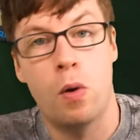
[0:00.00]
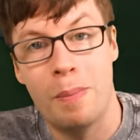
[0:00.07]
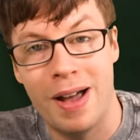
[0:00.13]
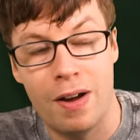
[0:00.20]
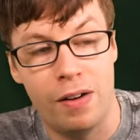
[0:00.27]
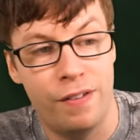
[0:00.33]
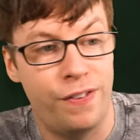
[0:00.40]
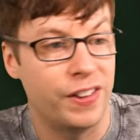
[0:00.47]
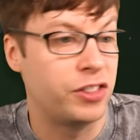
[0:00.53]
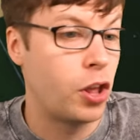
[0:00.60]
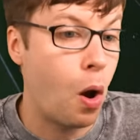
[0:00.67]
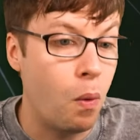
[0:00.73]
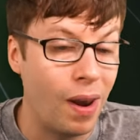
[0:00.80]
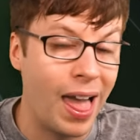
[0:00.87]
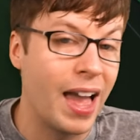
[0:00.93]
them out if I
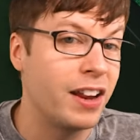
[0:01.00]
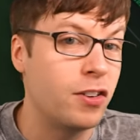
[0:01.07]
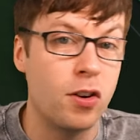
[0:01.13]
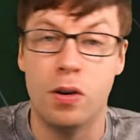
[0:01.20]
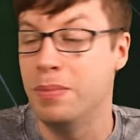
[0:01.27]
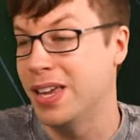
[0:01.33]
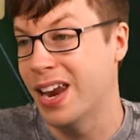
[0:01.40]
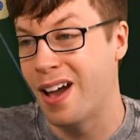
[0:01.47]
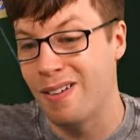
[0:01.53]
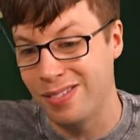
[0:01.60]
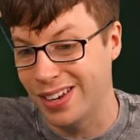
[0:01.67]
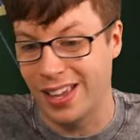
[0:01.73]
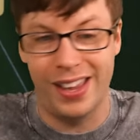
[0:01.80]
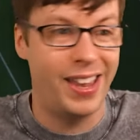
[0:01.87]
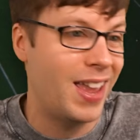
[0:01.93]
don't like them, you know,
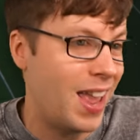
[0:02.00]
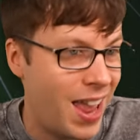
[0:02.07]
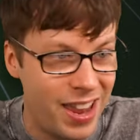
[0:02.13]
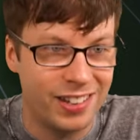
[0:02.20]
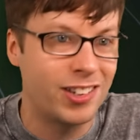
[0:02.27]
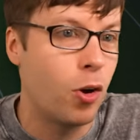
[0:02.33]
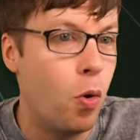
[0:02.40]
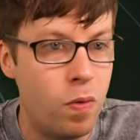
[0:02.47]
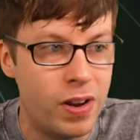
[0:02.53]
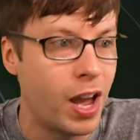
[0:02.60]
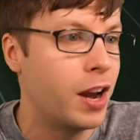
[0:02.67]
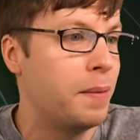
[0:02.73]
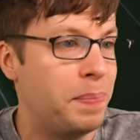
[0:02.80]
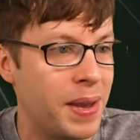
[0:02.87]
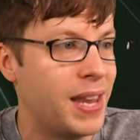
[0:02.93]
it's all
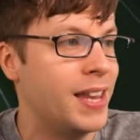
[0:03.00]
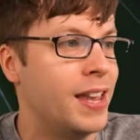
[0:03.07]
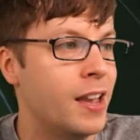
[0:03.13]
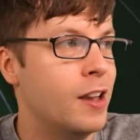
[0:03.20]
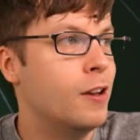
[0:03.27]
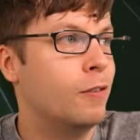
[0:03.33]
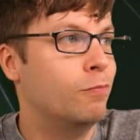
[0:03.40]
going to be